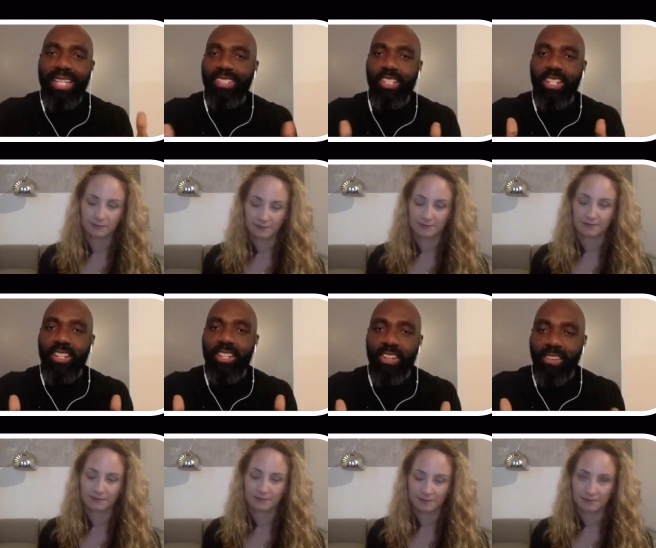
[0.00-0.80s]
Speaker 1: you
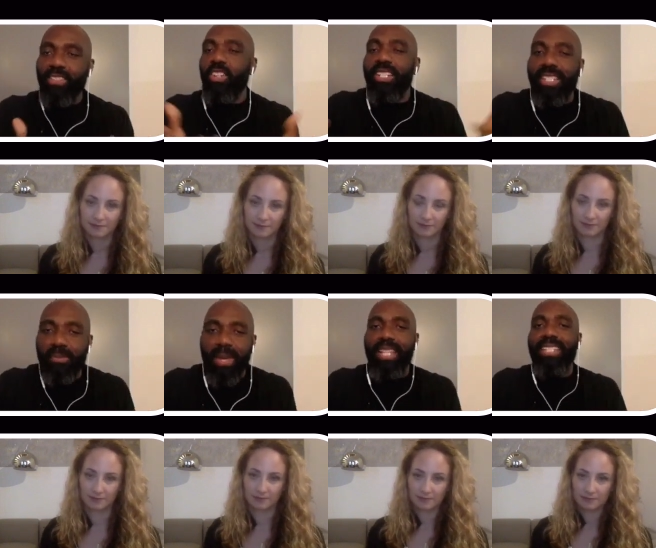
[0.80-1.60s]
know, of course
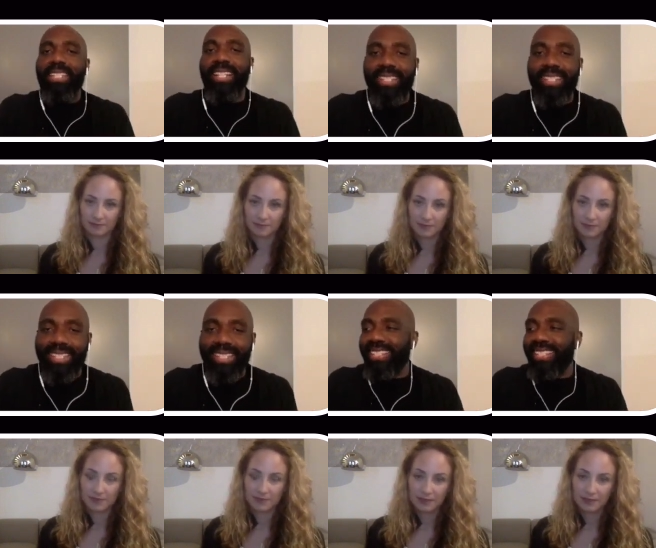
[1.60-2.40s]
my stance
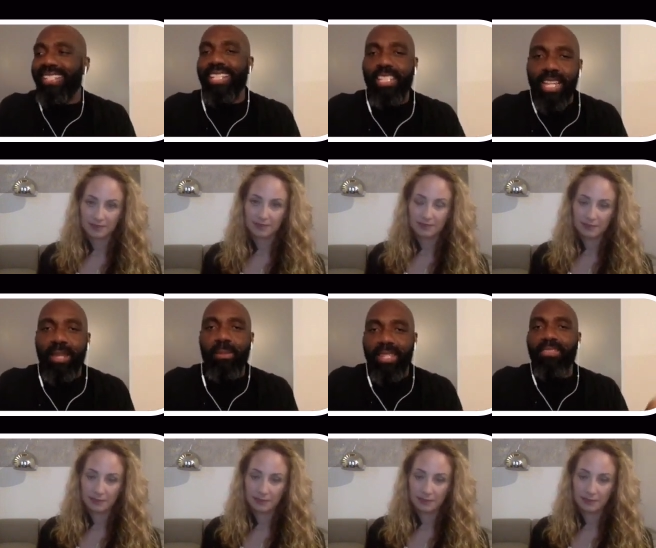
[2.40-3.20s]
is,
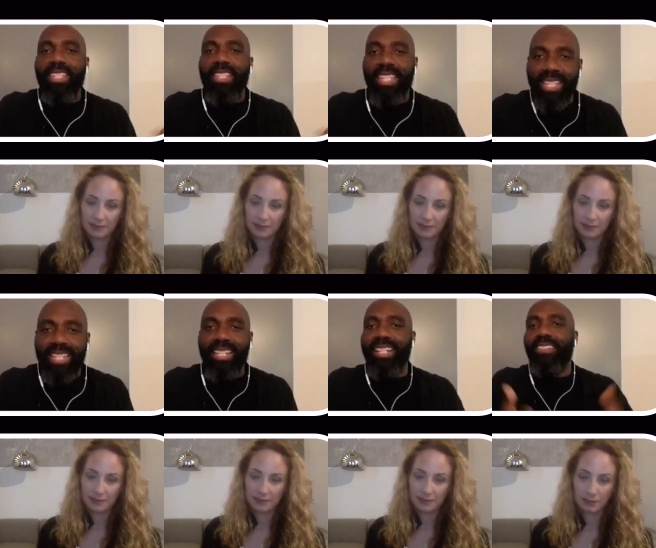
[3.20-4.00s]
yeah, be
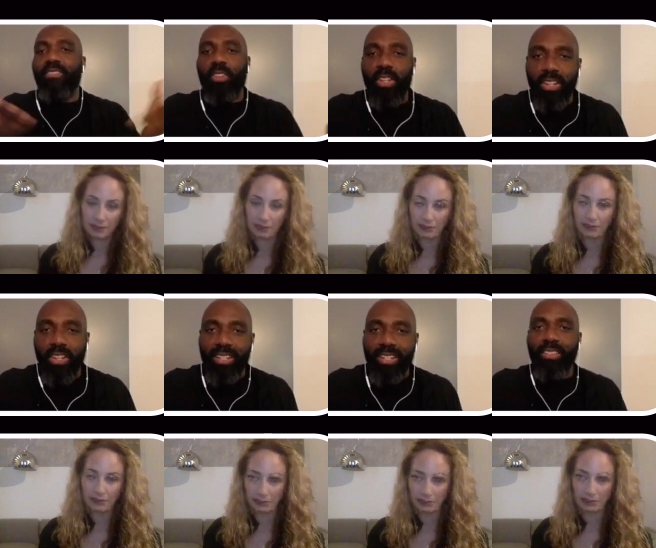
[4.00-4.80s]
vegan
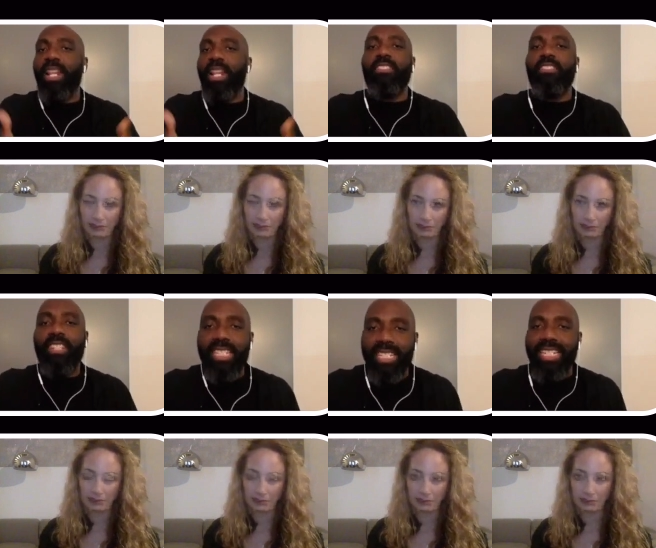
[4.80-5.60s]
for whatever
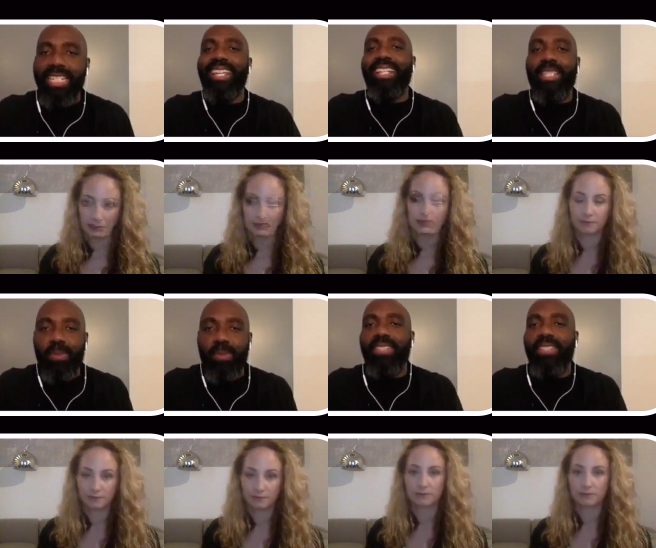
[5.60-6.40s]
reason it takes,
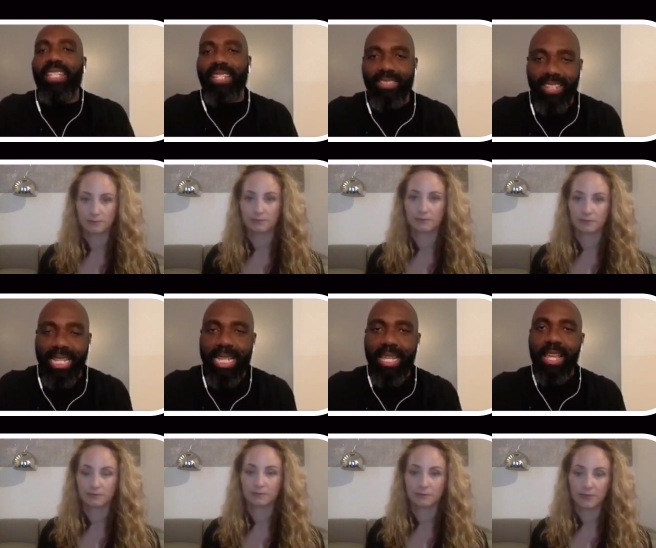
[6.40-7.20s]
be vegan,
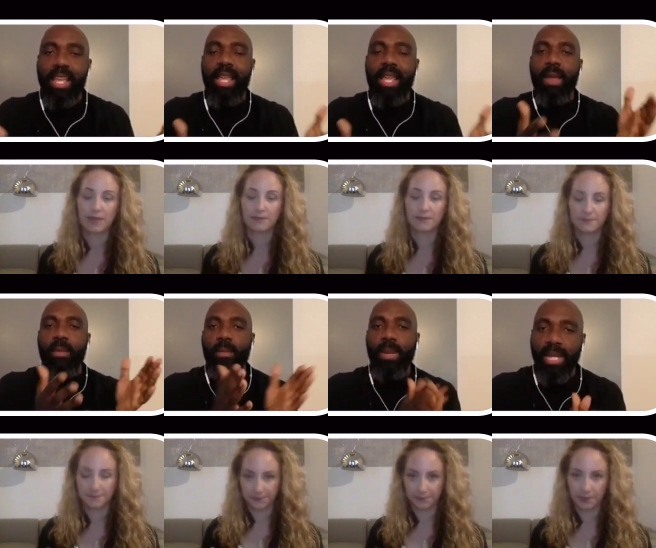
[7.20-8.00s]
right?
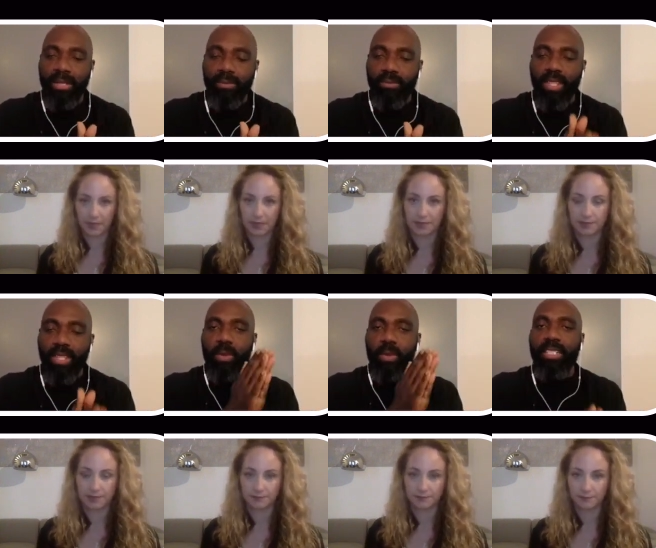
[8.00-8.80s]
But
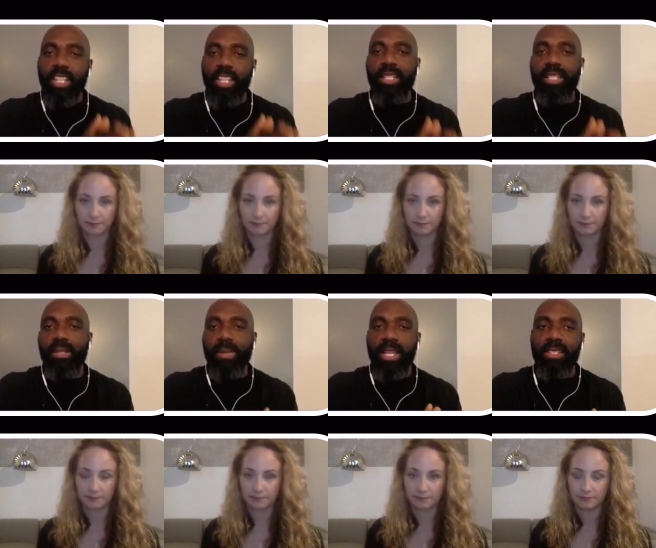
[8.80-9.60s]
we're talking
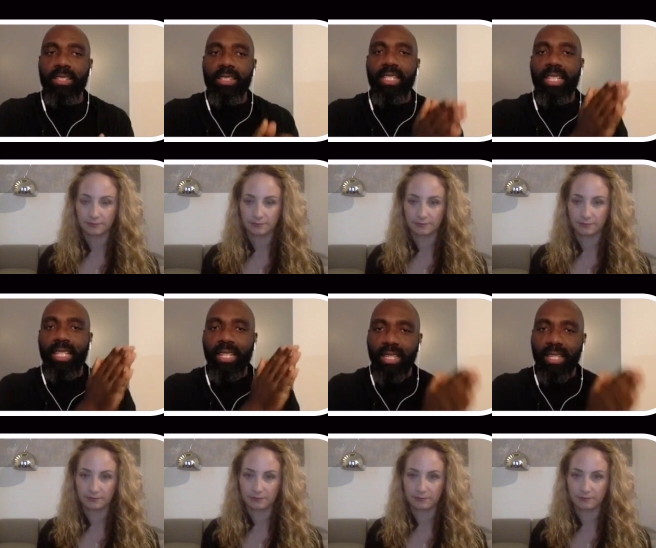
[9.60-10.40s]
about
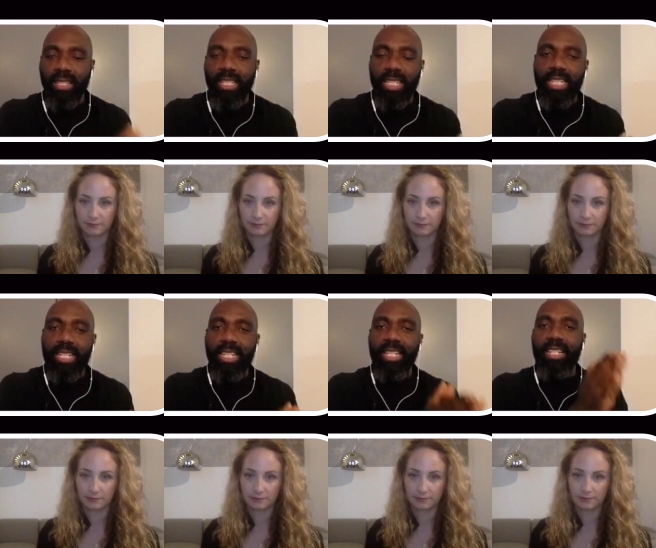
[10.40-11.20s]

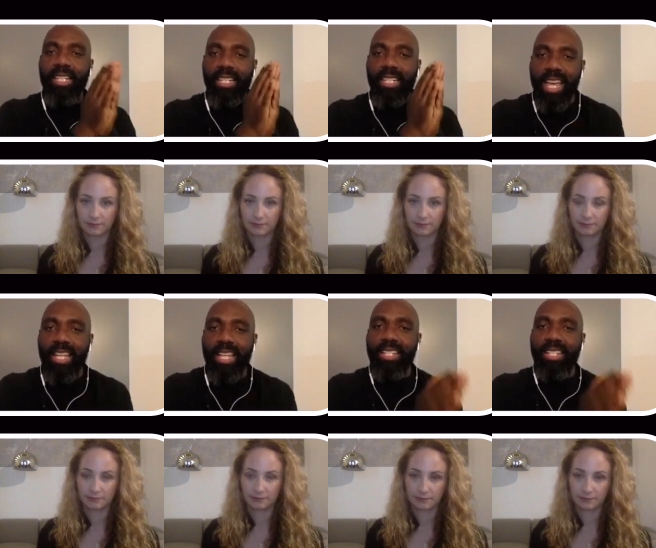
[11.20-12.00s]
eating
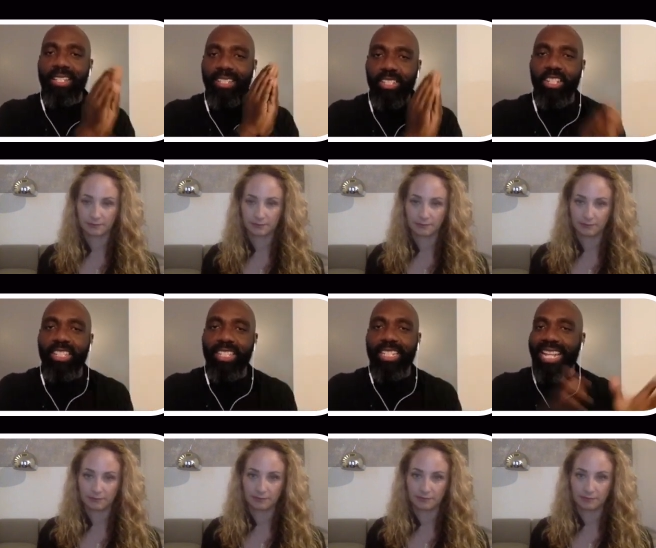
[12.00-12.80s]
nada
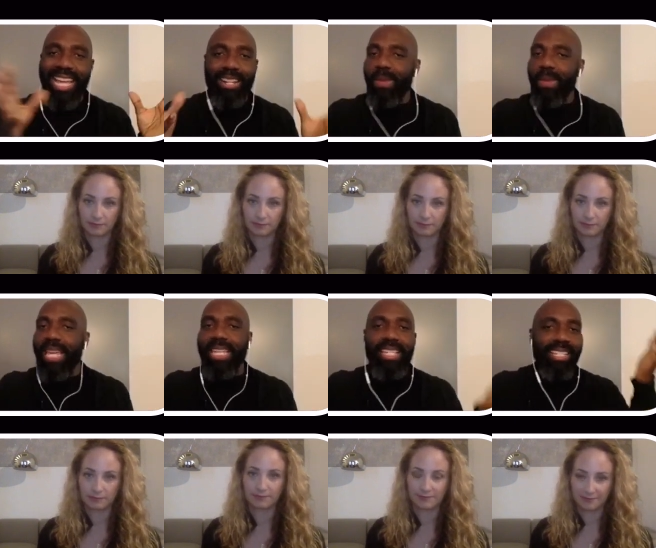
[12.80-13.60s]
jerky, not
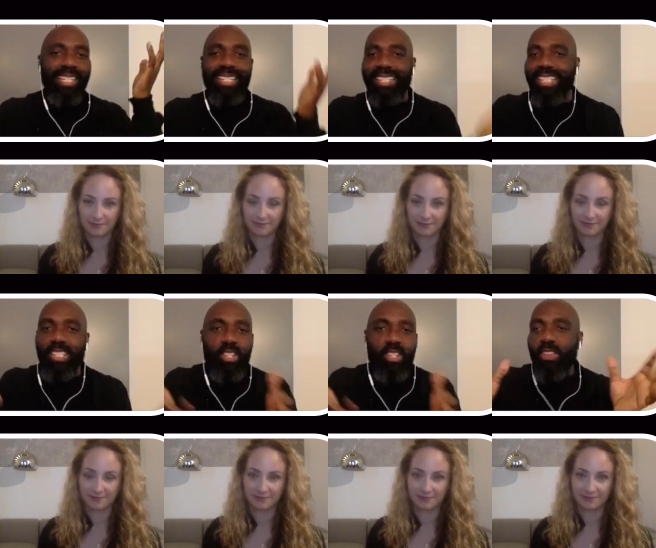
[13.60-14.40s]
making these,
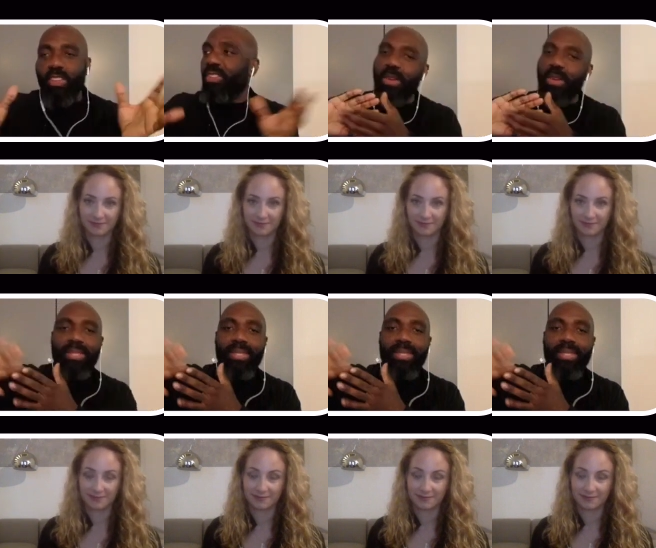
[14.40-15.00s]
you